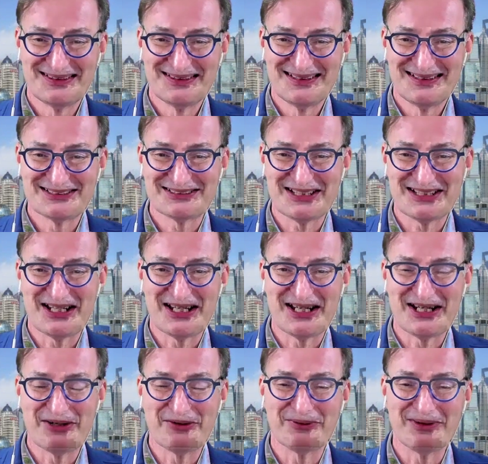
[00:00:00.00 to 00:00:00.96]

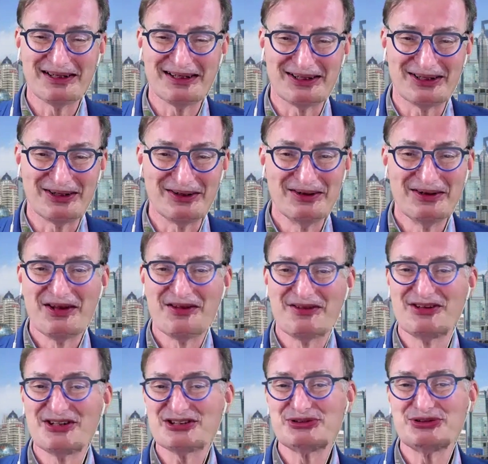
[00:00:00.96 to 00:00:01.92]
saying, well,
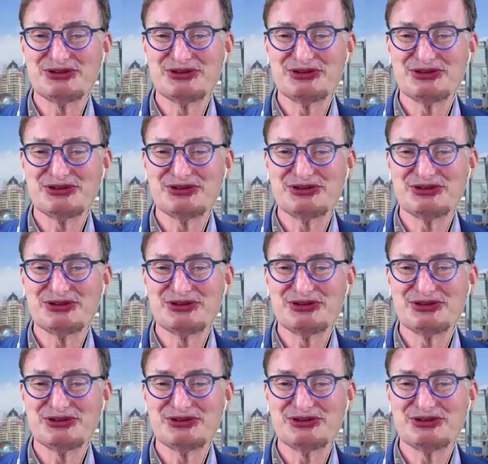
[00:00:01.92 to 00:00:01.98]
this new